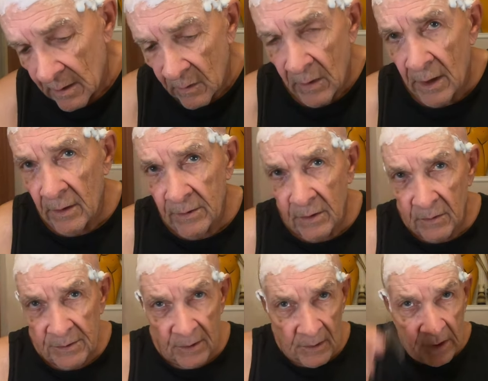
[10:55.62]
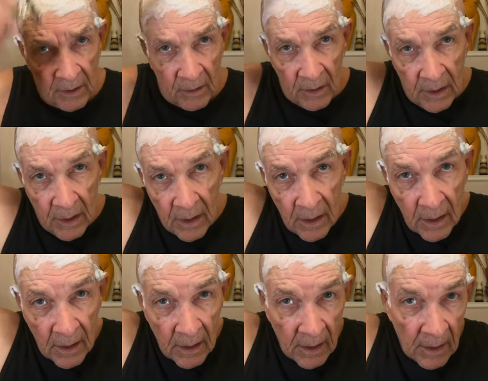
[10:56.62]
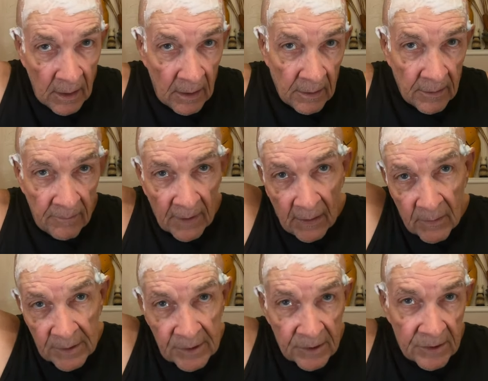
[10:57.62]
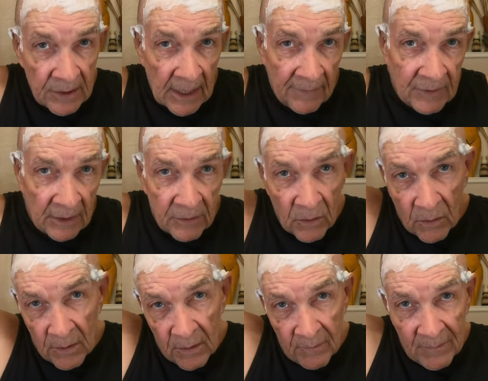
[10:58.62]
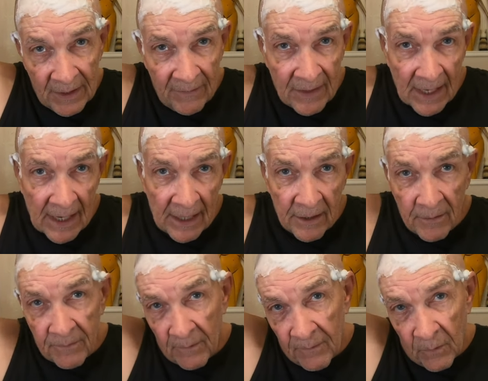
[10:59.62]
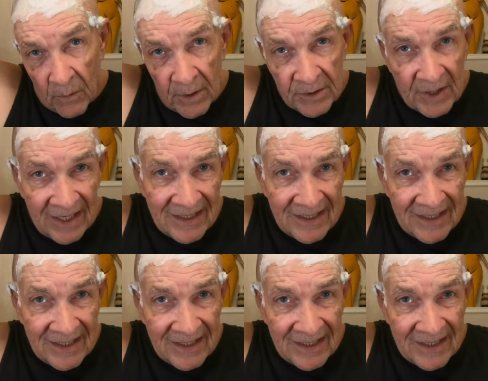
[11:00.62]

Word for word: what it'll do is it'll kill the viruses. And you have to do it leave that on there for four to, they